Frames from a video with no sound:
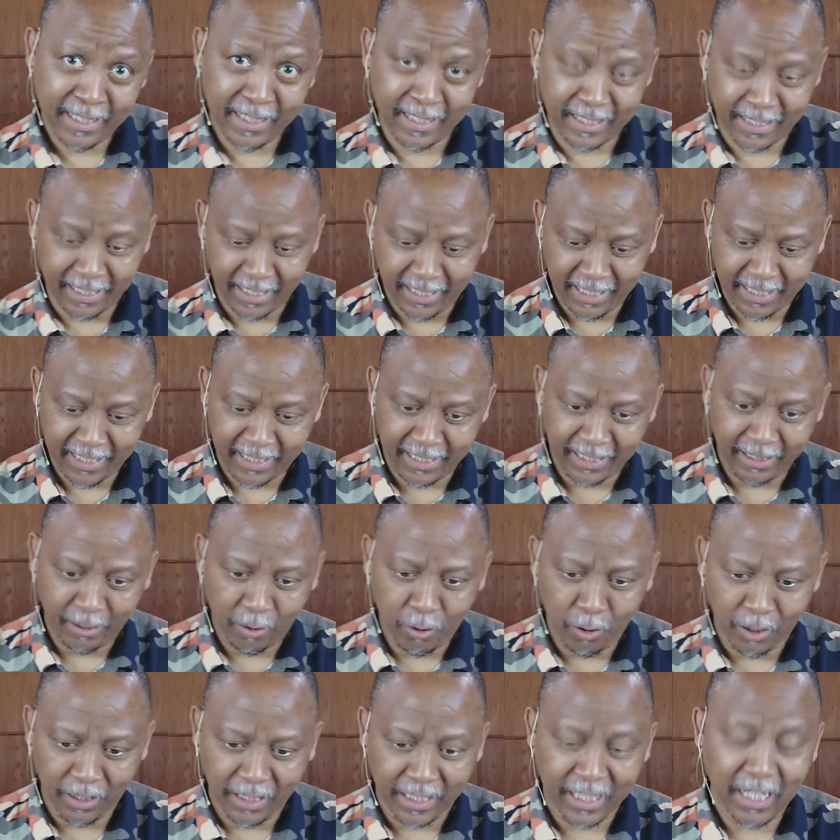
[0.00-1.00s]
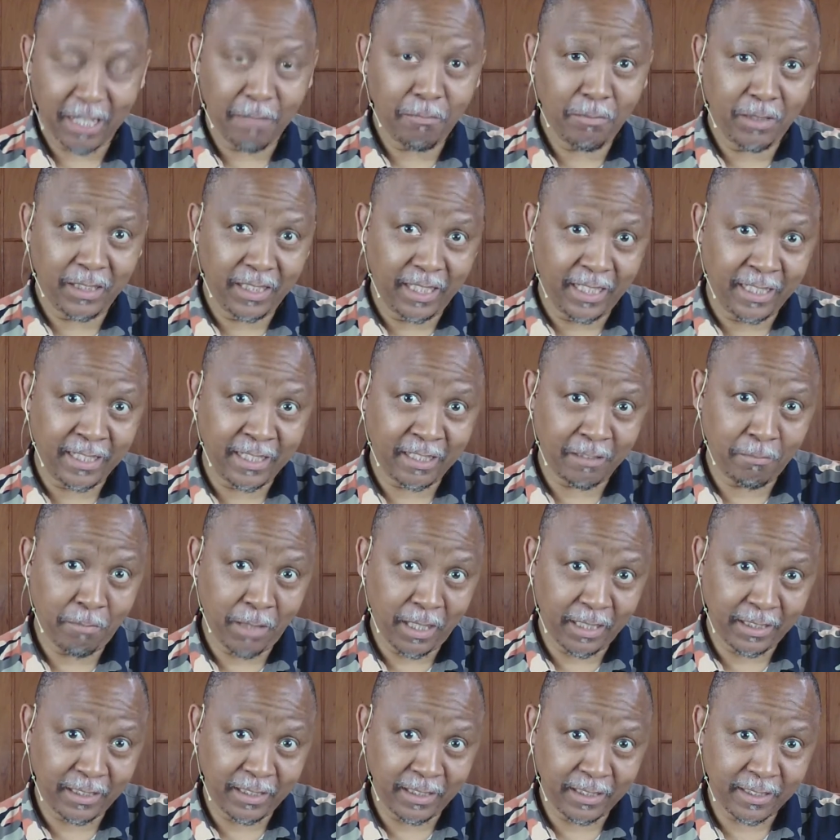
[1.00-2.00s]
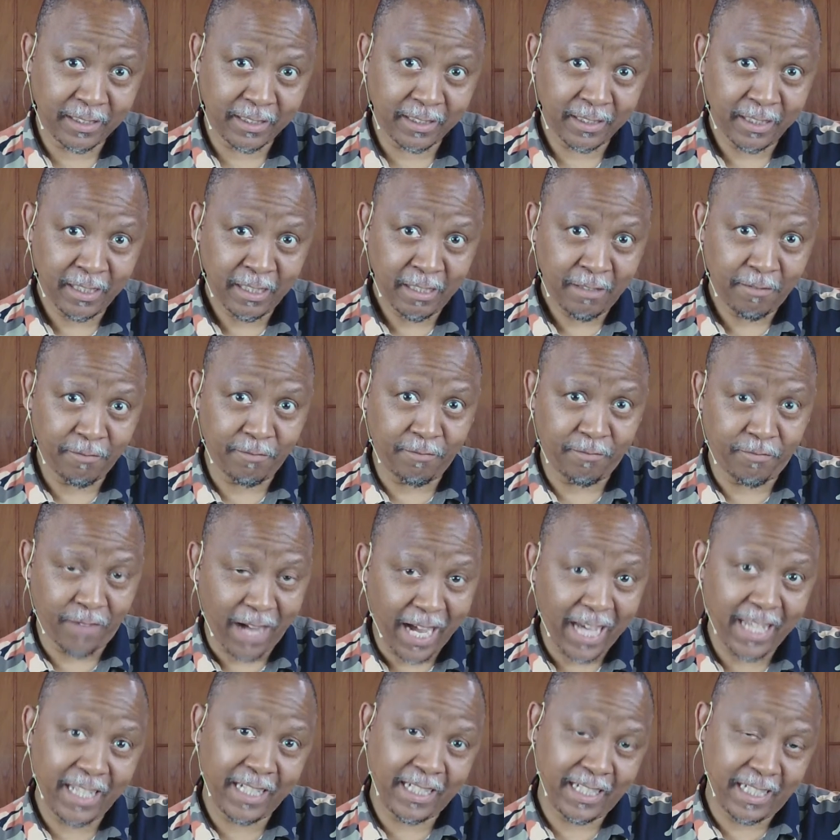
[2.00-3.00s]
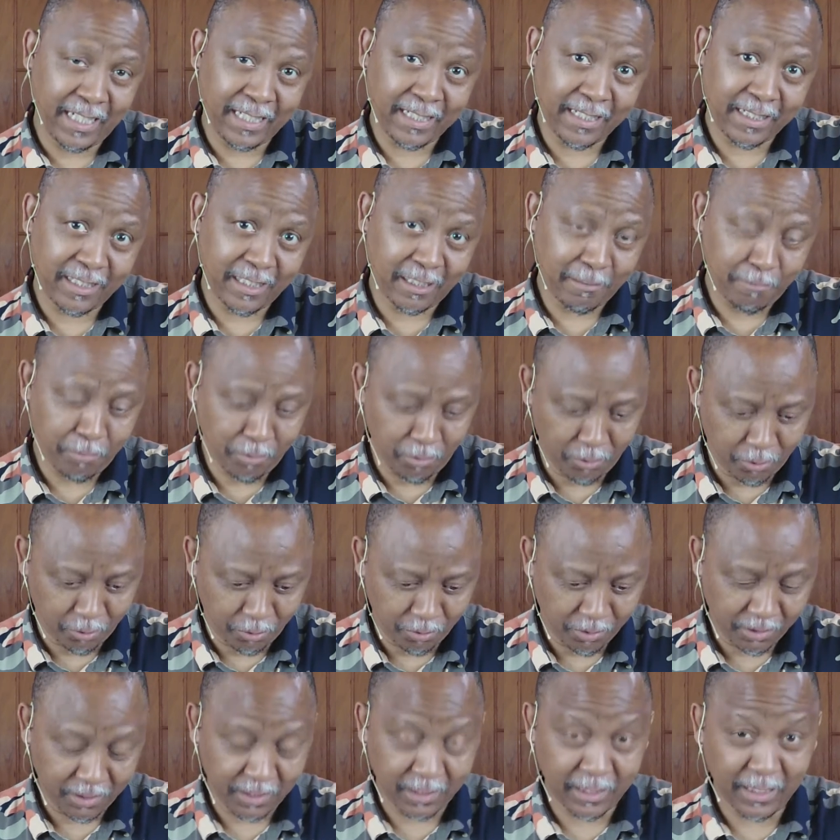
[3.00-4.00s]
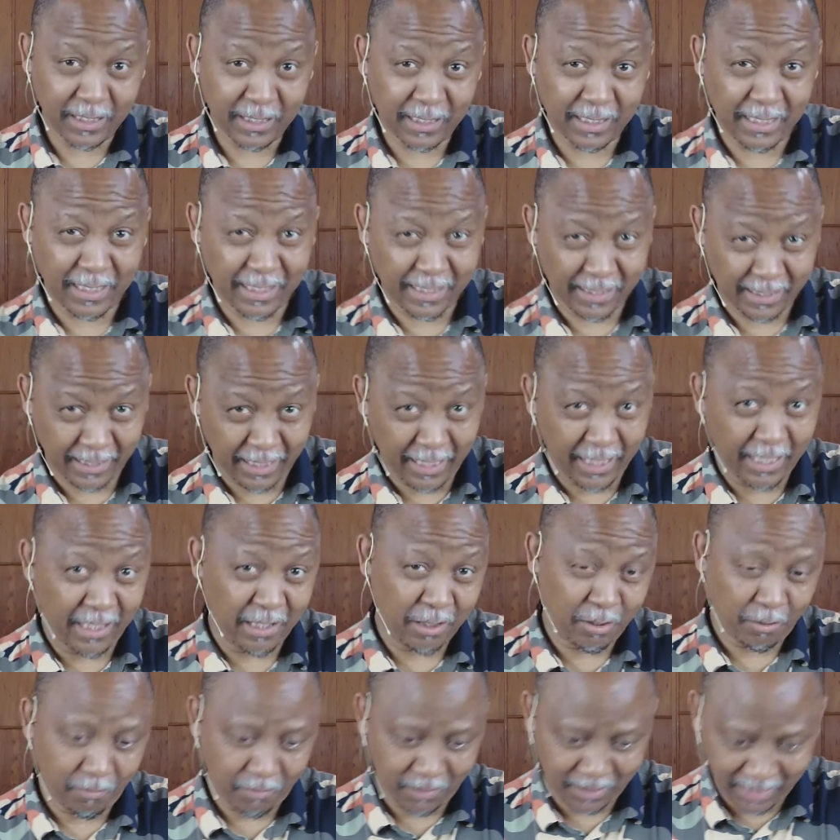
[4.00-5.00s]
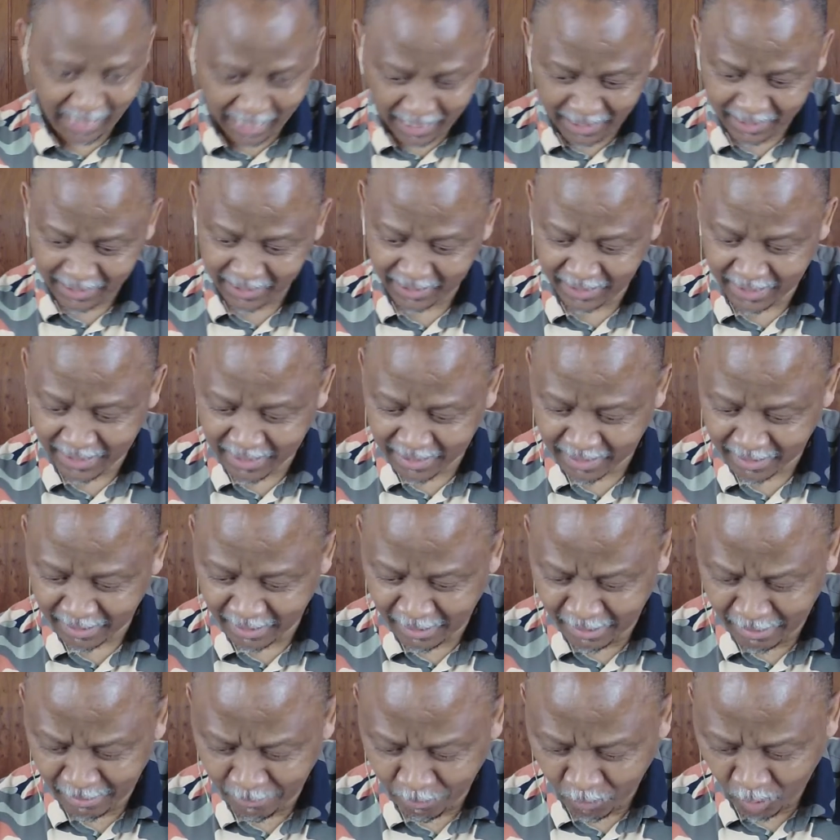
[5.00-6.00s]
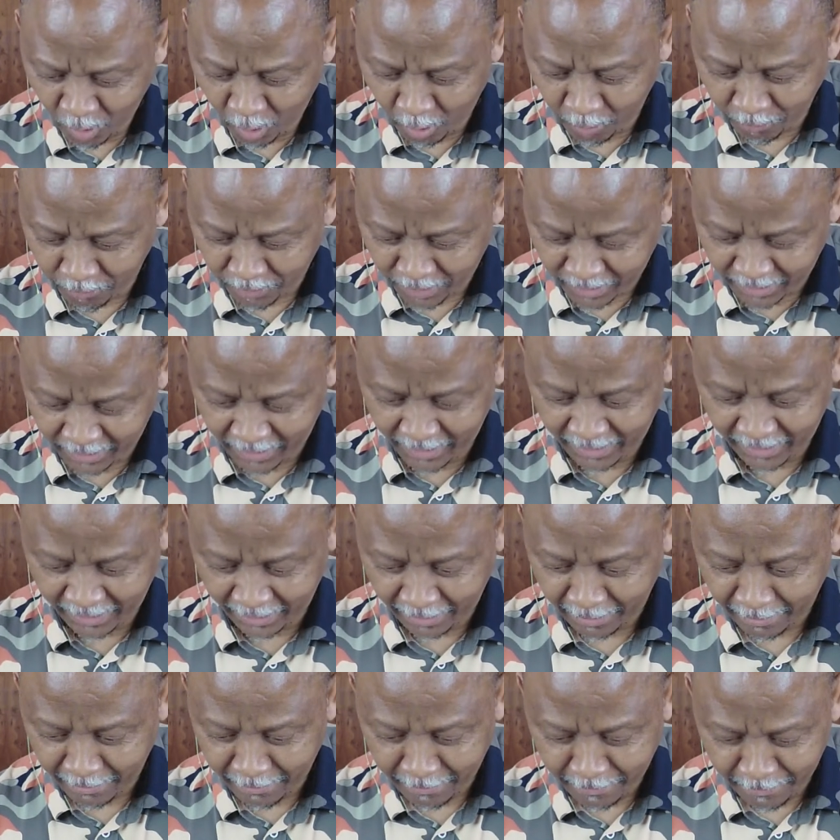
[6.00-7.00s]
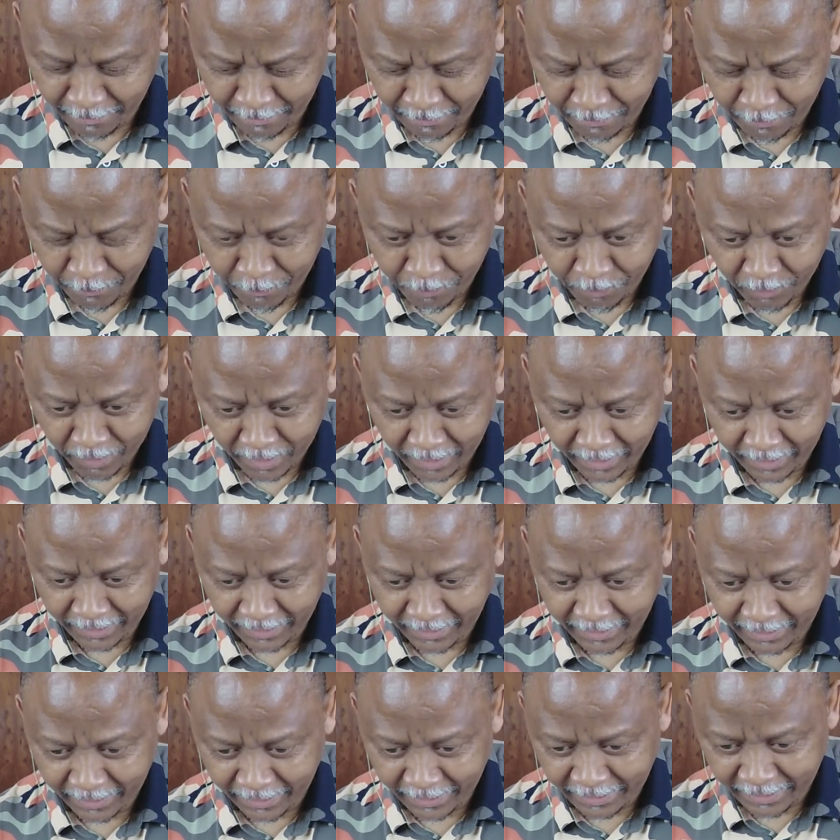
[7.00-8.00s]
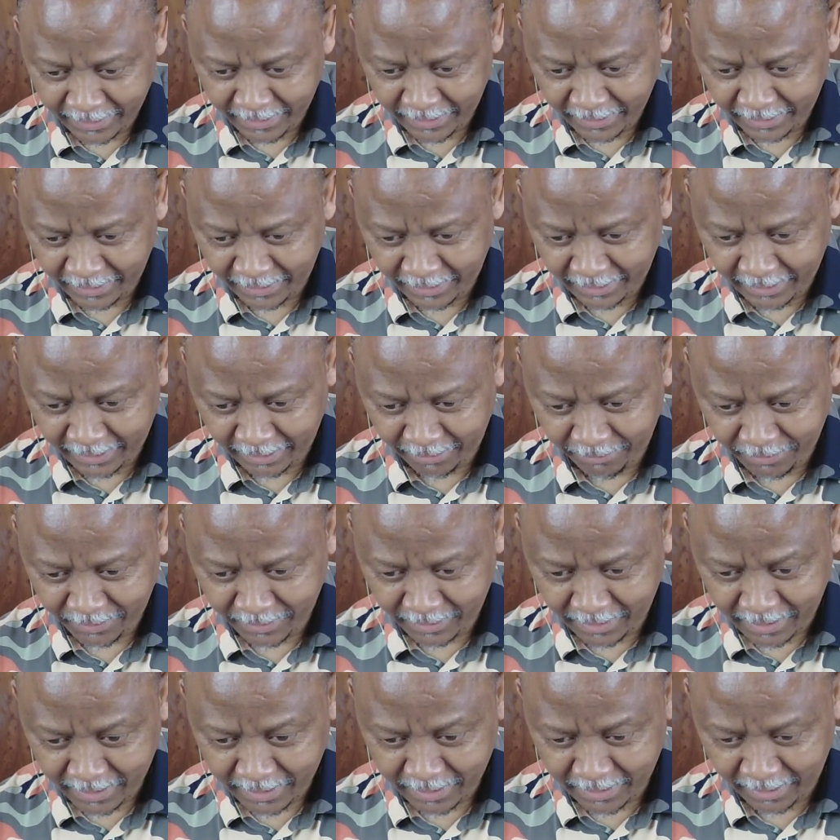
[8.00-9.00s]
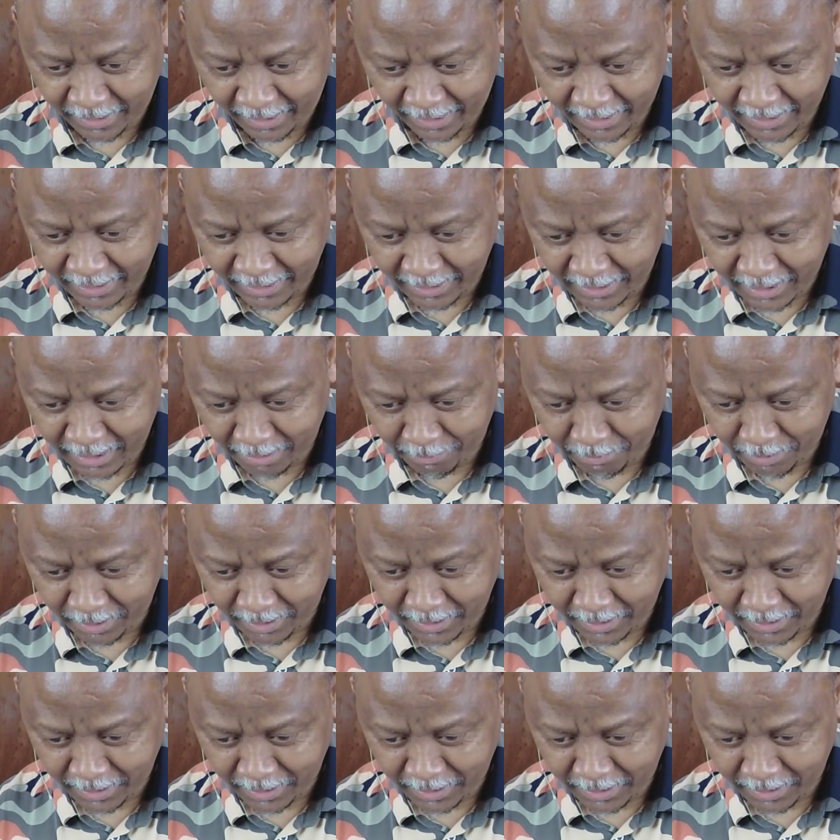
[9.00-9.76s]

getting contaminated by this virus that produces this disease of dullness of hearing? And then he gives us that in chapter